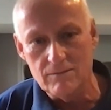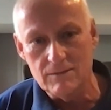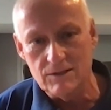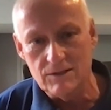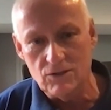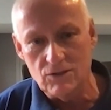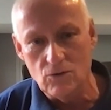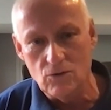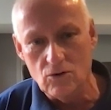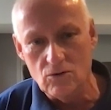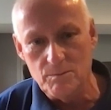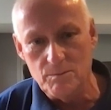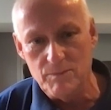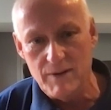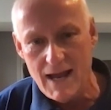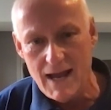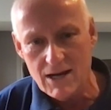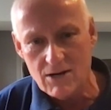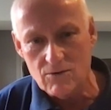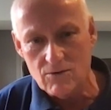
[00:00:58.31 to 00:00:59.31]
your
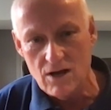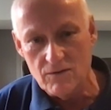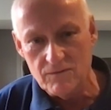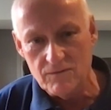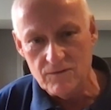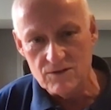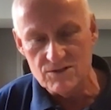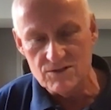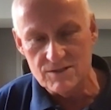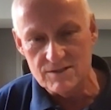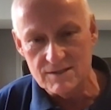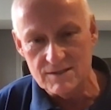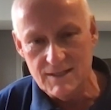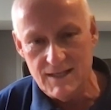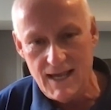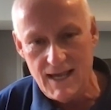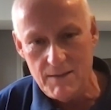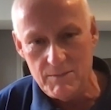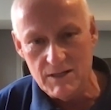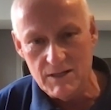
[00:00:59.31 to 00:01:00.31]
background first as a
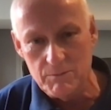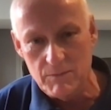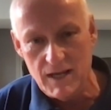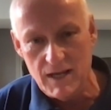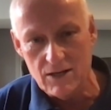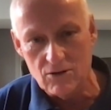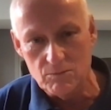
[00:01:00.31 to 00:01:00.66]
cabinet maker